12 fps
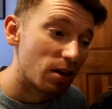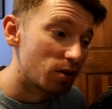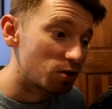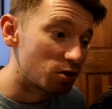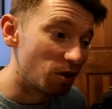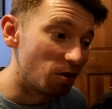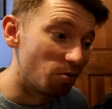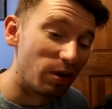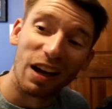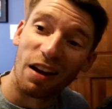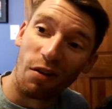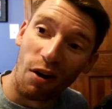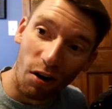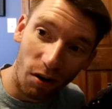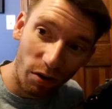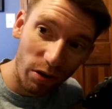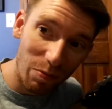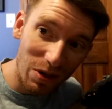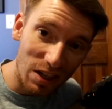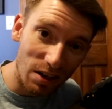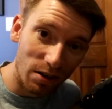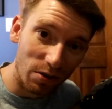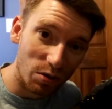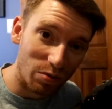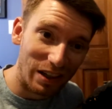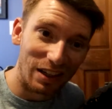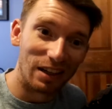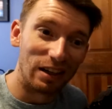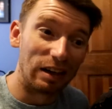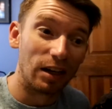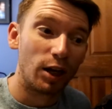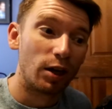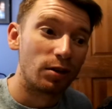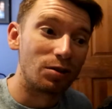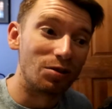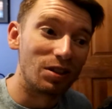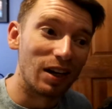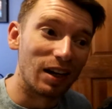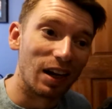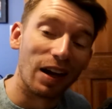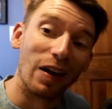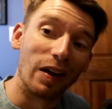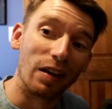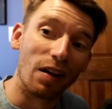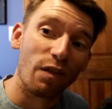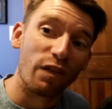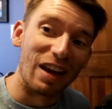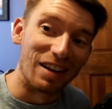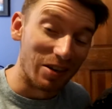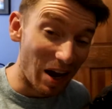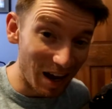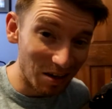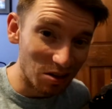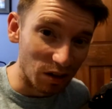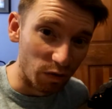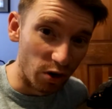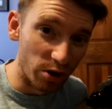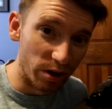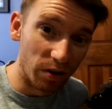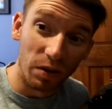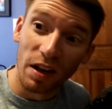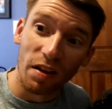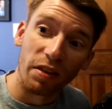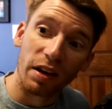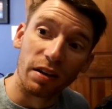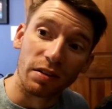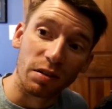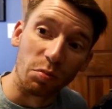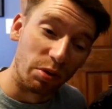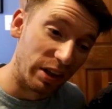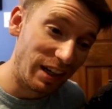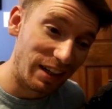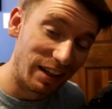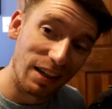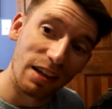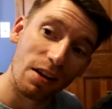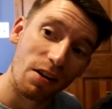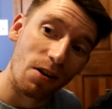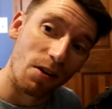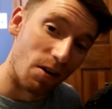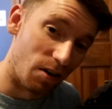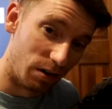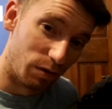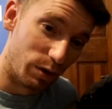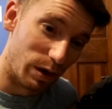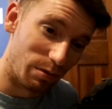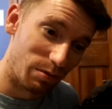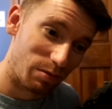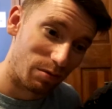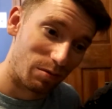So we have all the materials we need to take a fantastic photo that is completely all of our own.